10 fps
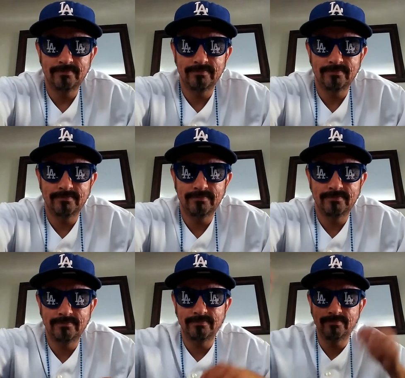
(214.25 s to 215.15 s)

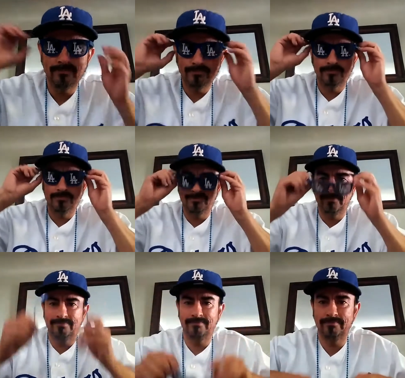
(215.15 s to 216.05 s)

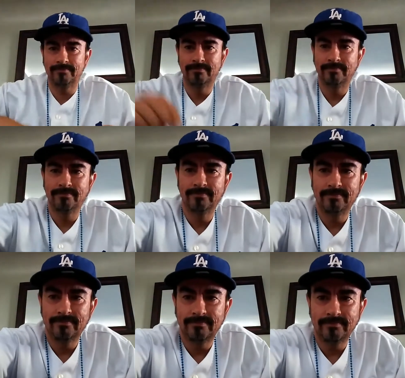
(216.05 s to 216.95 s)

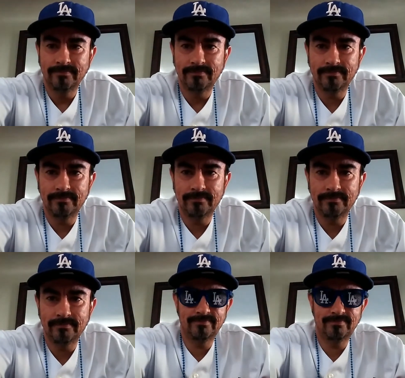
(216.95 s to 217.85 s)

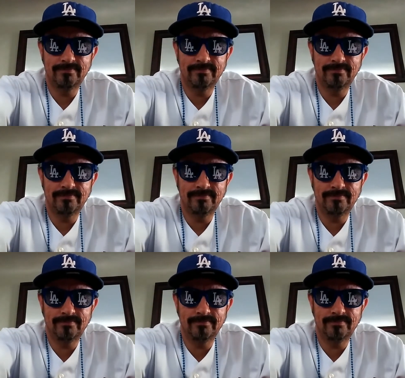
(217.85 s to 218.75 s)

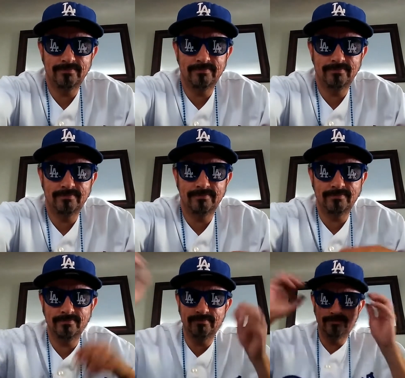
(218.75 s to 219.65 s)

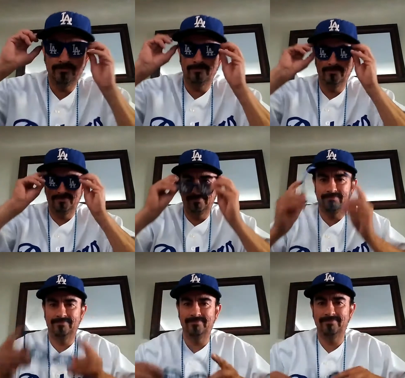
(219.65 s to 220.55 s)

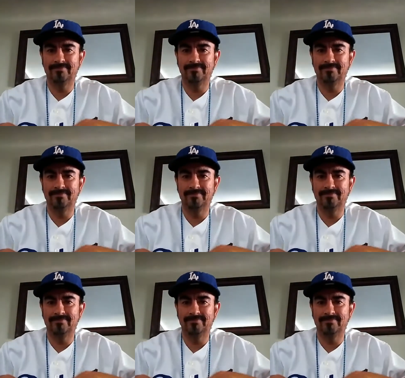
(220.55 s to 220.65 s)
Nobody speaks.